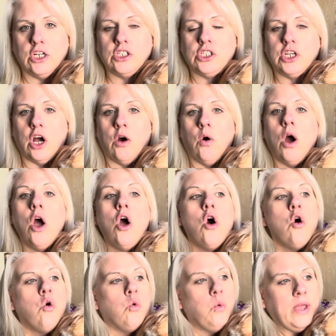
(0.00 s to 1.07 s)
So
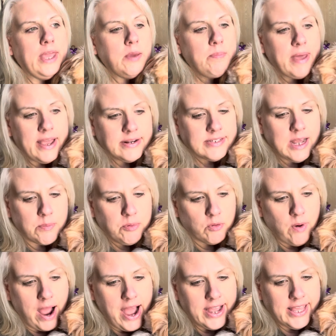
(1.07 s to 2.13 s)
we picked up
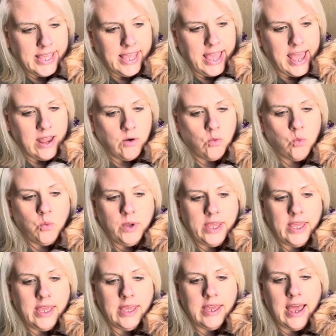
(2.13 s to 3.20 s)
Rocky and
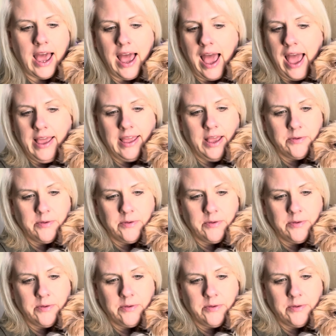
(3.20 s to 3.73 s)
we... I,